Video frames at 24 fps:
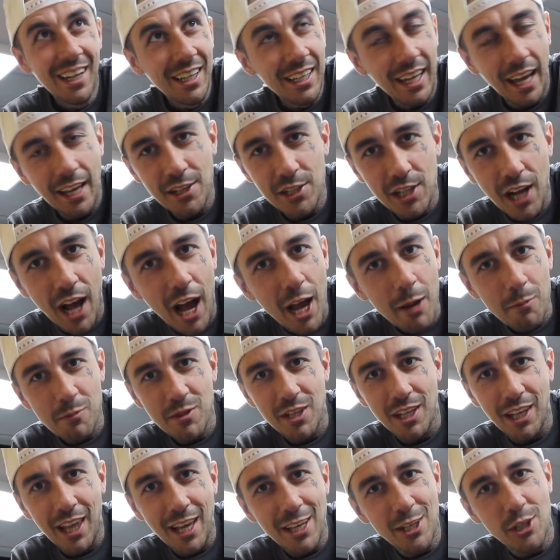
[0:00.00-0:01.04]
get you hyped
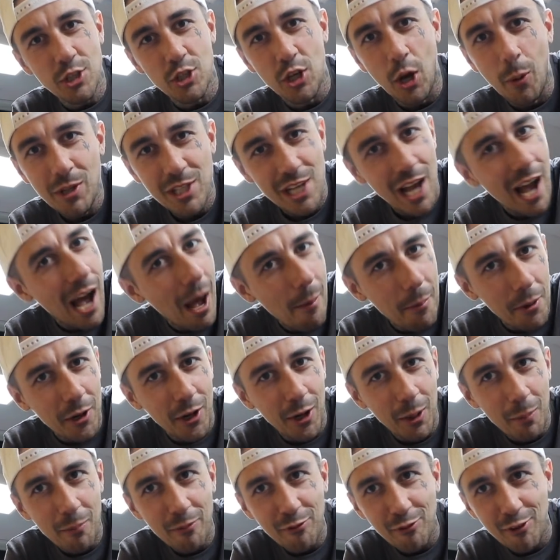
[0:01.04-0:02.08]
and let you know it's
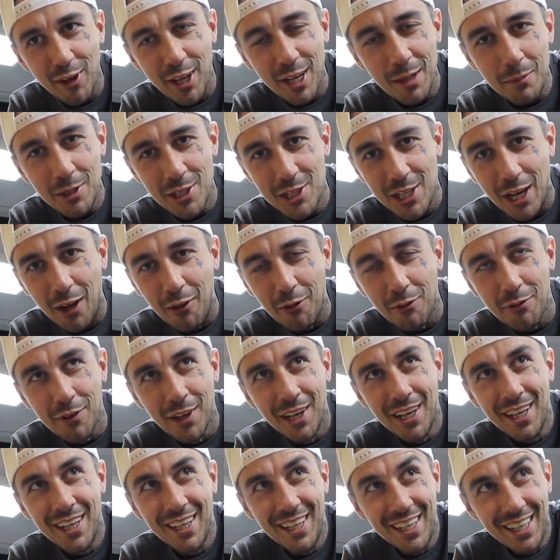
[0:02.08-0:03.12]
happening. I'm fitting it
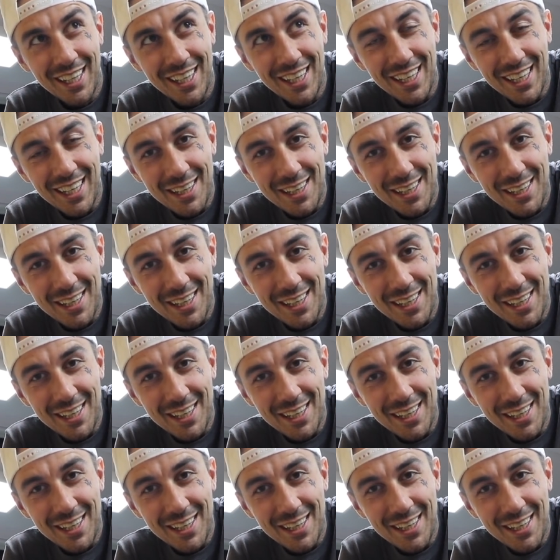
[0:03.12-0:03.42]
myself.